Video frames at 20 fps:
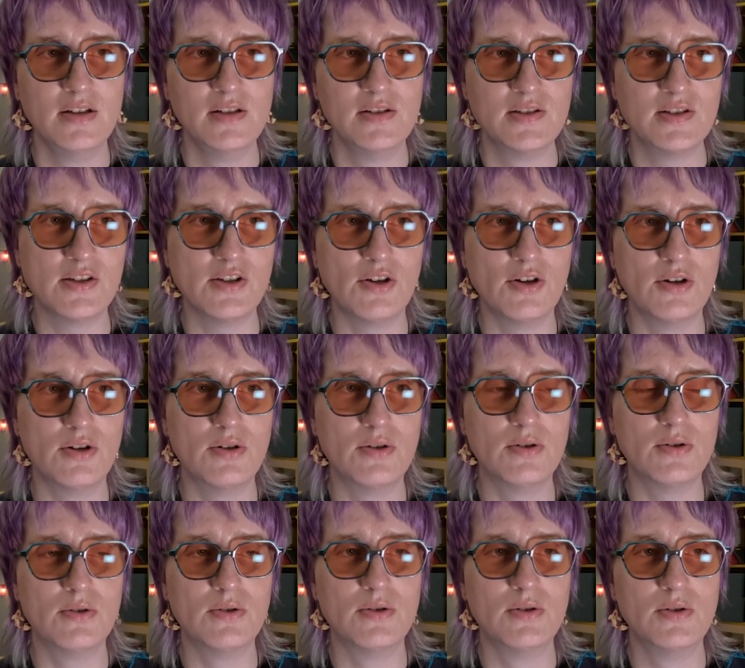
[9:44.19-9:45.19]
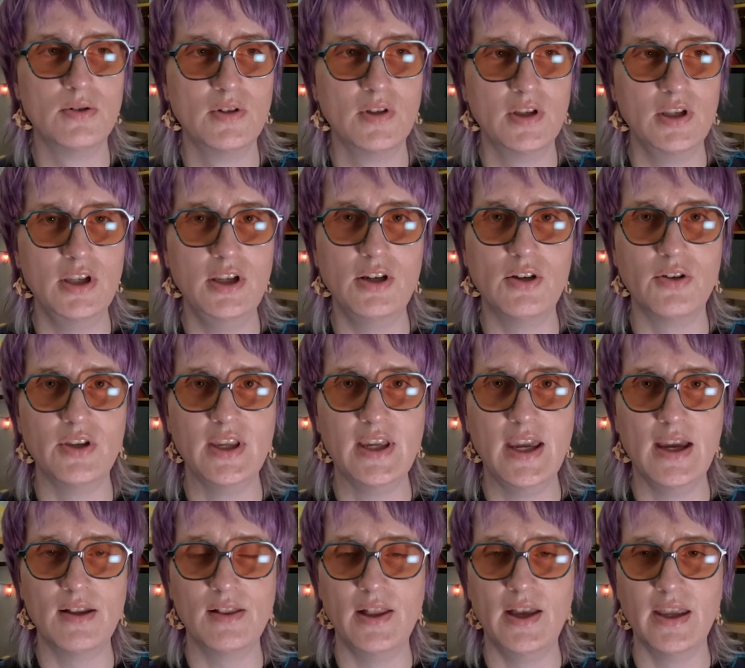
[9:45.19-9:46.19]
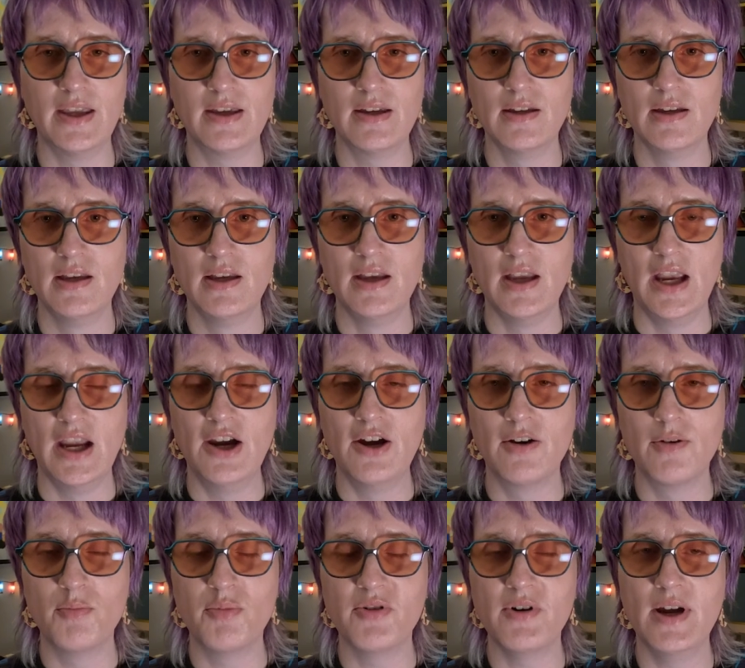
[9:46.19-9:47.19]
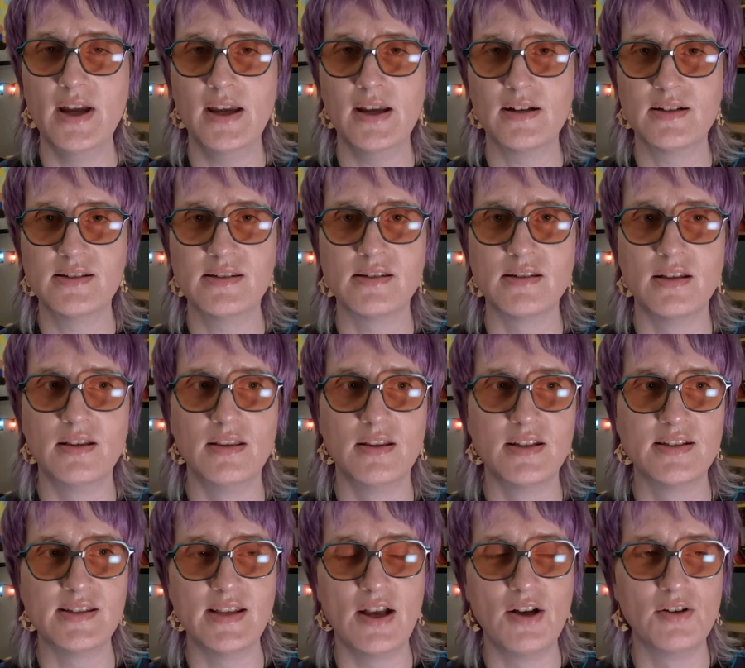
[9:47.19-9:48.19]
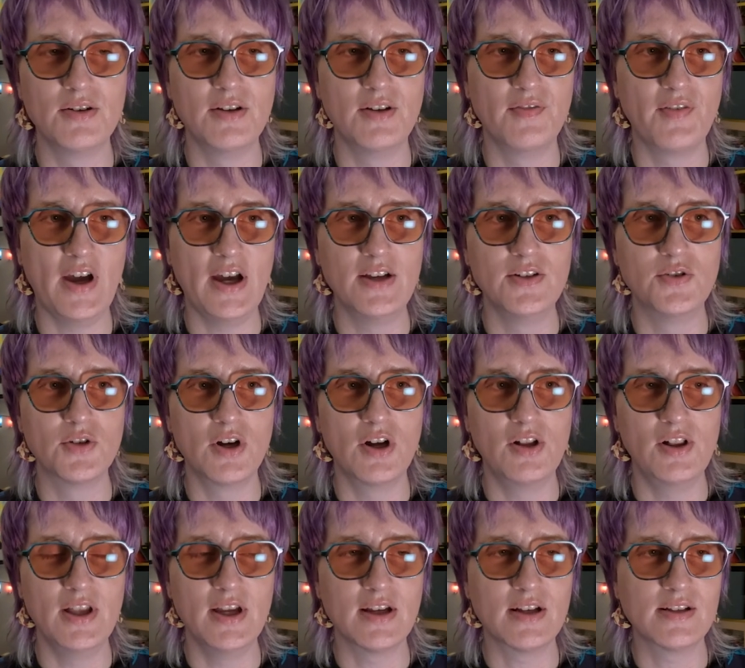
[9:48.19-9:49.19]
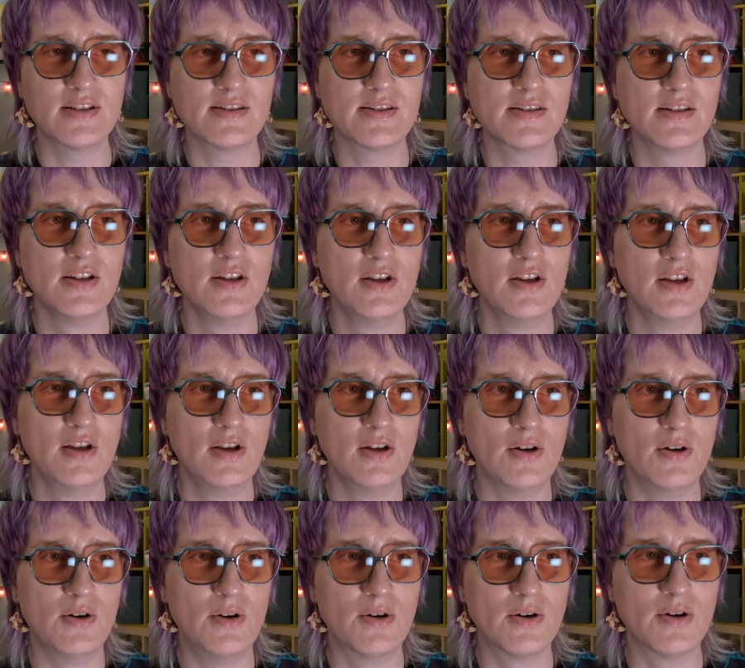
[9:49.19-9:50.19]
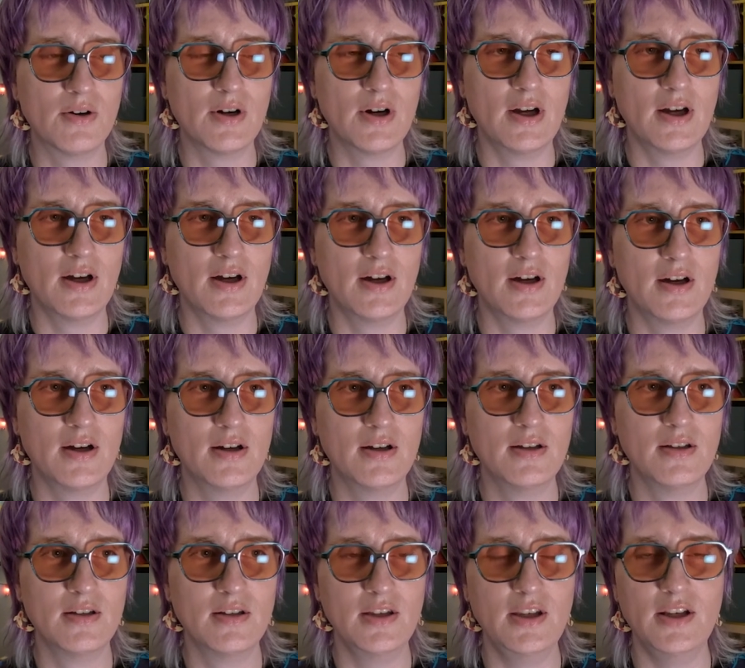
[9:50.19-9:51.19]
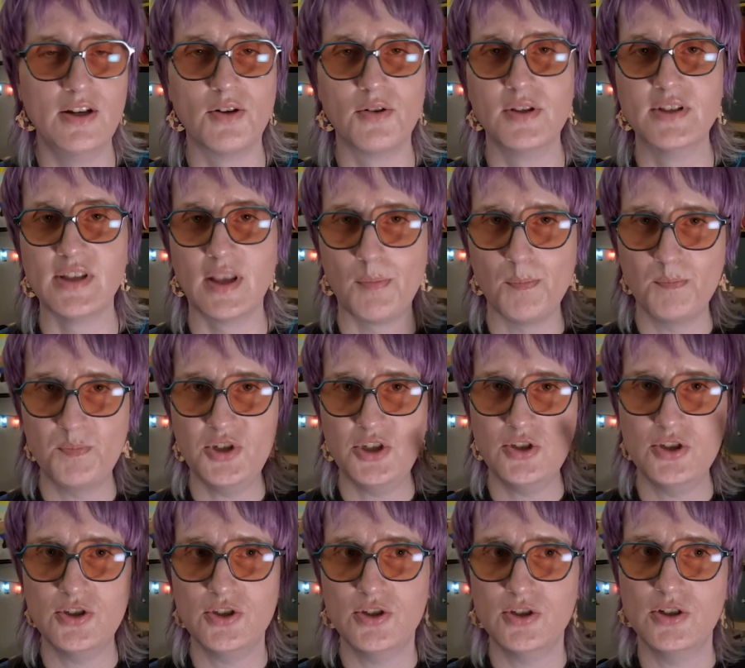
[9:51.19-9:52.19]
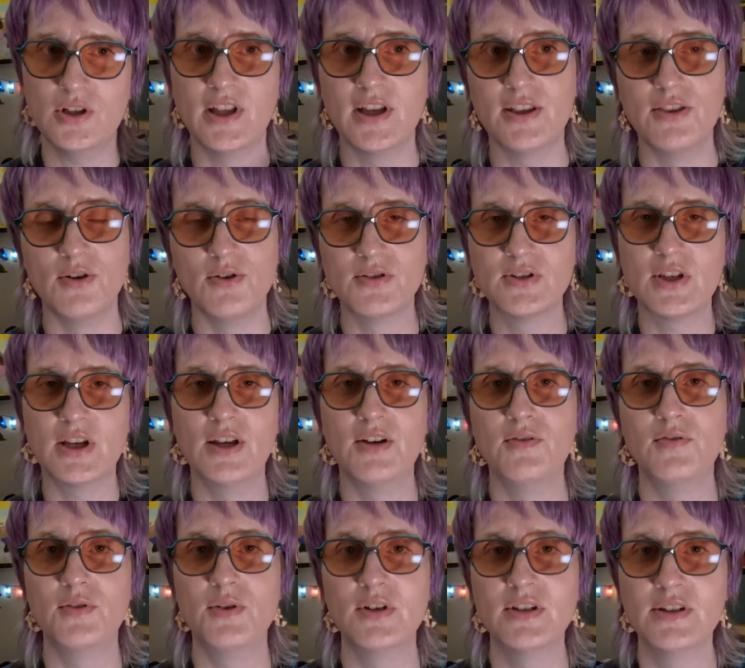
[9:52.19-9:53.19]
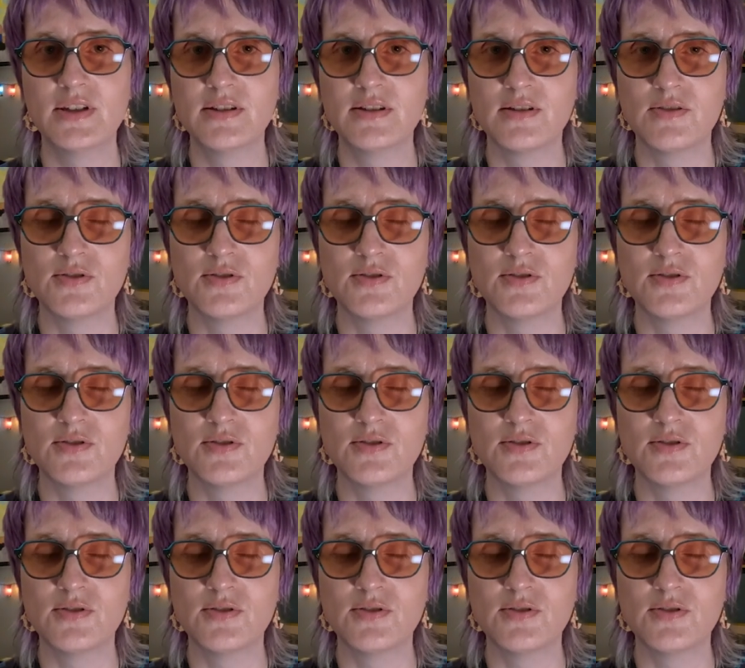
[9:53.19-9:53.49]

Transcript: So, you know, you get, like, air brakes and the sound of hydraulics or, uh, you know, those, psh, like, those kind of noises.